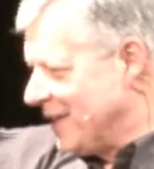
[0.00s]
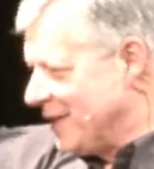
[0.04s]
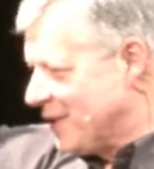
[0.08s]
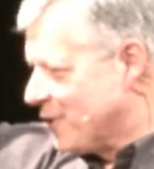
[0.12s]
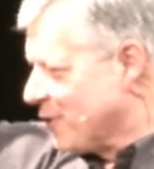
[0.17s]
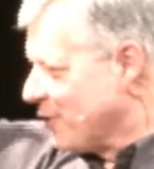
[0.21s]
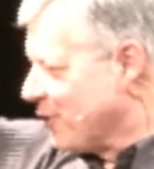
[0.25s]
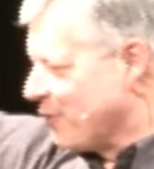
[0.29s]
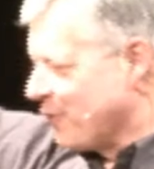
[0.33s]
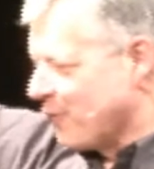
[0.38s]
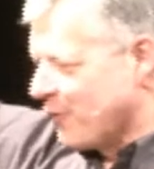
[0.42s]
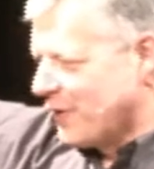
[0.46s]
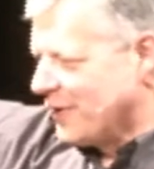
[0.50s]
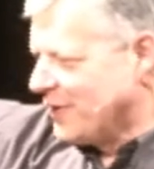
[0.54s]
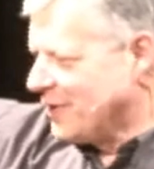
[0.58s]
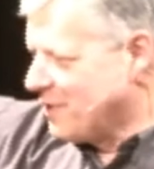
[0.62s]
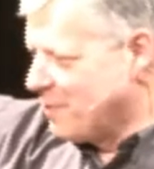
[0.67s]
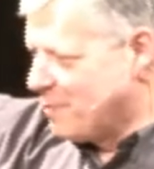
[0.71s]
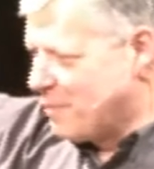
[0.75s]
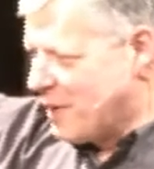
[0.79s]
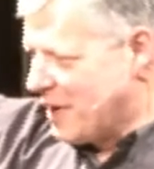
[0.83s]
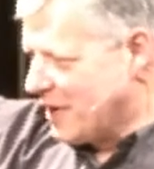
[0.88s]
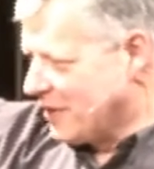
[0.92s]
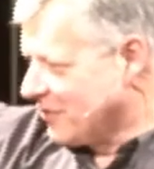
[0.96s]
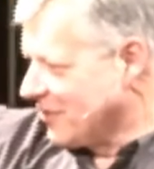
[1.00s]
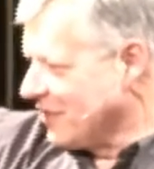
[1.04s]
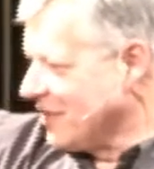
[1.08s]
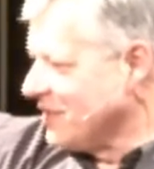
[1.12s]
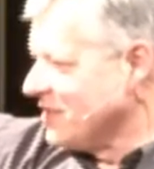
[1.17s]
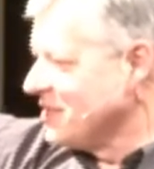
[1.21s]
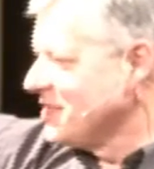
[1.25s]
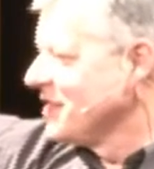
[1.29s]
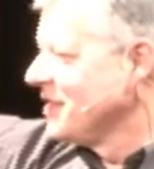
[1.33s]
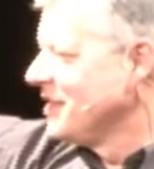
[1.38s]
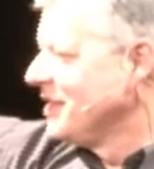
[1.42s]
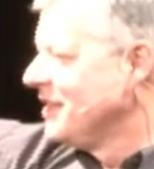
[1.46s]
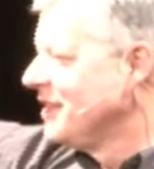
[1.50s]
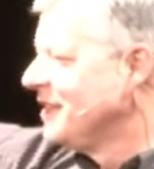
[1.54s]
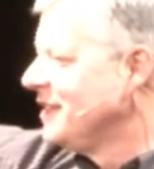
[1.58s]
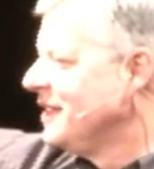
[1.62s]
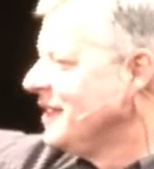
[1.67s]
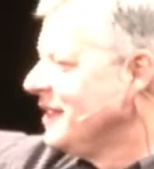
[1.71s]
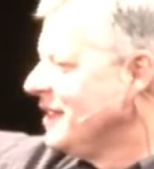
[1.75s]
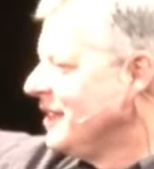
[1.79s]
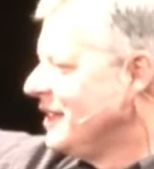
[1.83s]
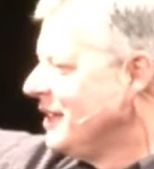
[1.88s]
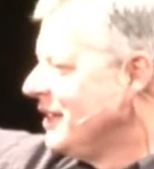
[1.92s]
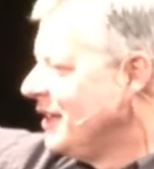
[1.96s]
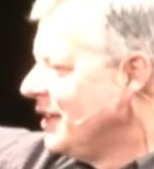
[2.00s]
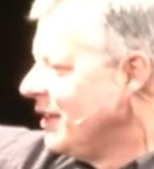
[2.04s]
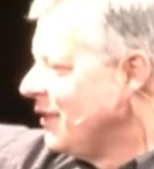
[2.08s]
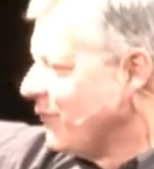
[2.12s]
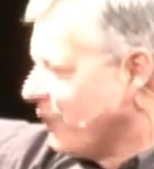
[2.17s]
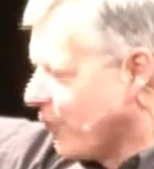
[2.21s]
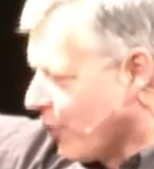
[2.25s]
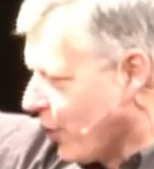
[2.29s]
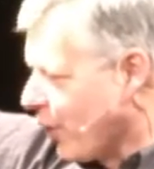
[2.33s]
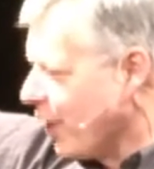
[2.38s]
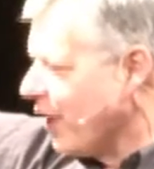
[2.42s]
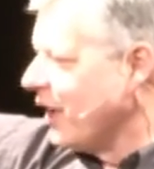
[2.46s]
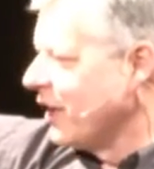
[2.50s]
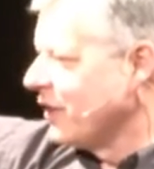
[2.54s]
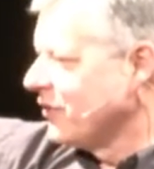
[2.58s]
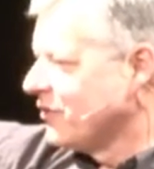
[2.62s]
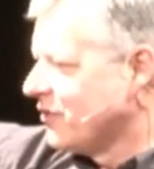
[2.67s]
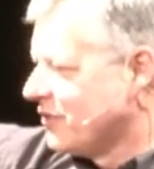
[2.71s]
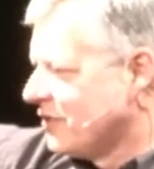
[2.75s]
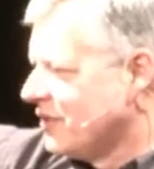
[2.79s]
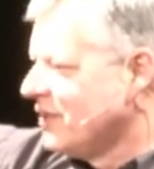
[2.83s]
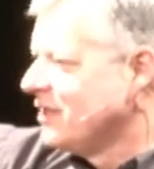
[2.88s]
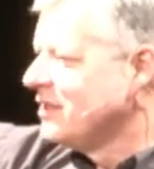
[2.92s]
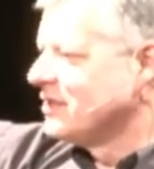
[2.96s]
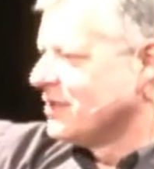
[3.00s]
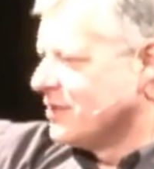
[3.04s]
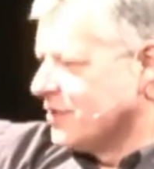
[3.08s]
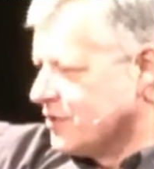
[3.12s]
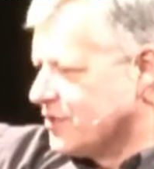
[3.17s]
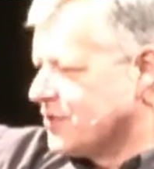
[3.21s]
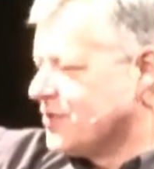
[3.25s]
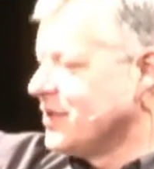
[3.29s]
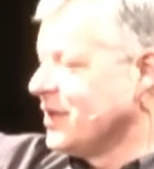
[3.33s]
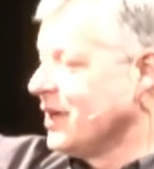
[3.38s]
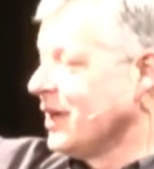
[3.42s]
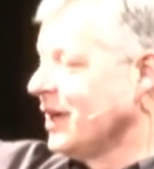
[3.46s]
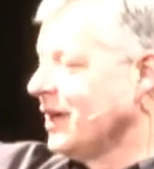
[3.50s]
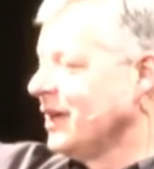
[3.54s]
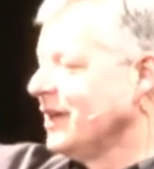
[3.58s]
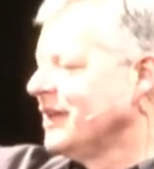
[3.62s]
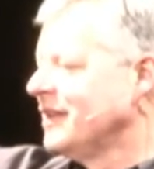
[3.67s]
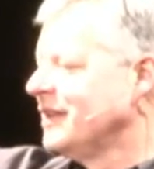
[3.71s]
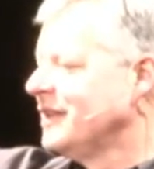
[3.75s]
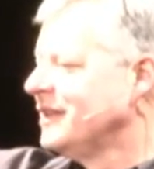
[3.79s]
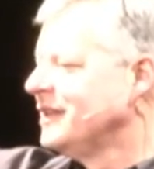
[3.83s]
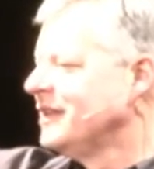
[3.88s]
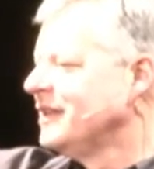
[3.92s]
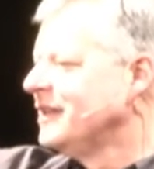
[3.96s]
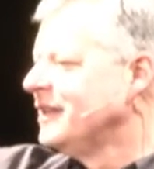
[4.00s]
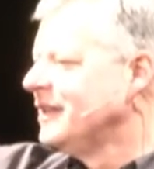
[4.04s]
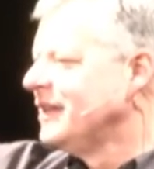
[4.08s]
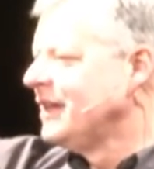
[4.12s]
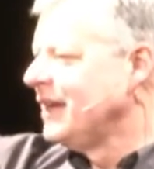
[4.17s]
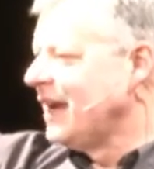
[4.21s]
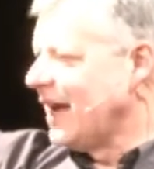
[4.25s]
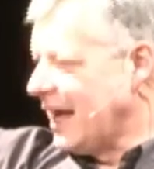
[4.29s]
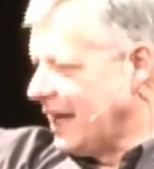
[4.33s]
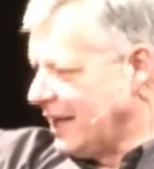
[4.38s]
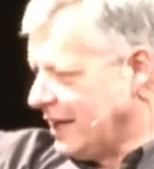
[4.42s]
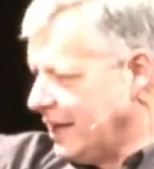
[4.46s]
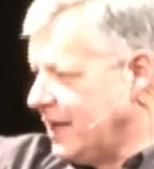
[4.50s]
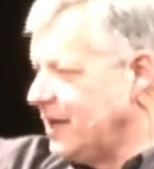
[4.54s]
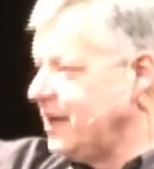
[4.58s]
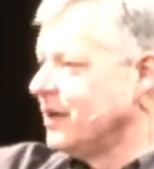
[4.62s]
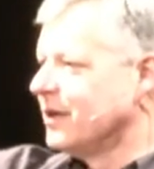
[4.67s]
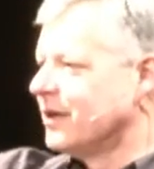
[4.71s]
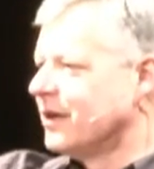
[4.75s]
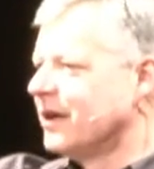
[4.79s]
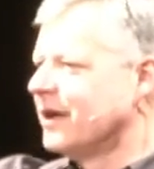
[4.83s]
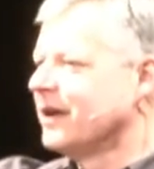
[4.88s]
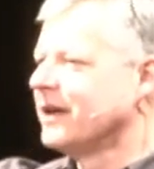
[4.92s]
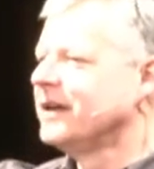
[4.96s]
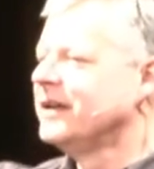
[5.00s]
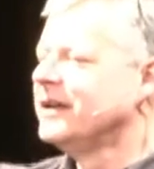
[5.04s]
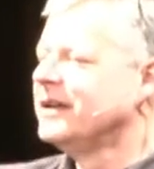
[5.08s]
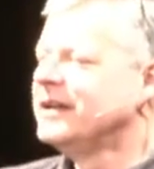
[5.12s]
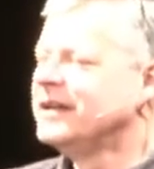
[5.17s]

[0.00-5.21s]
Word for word: he could have written a message for us to see and hear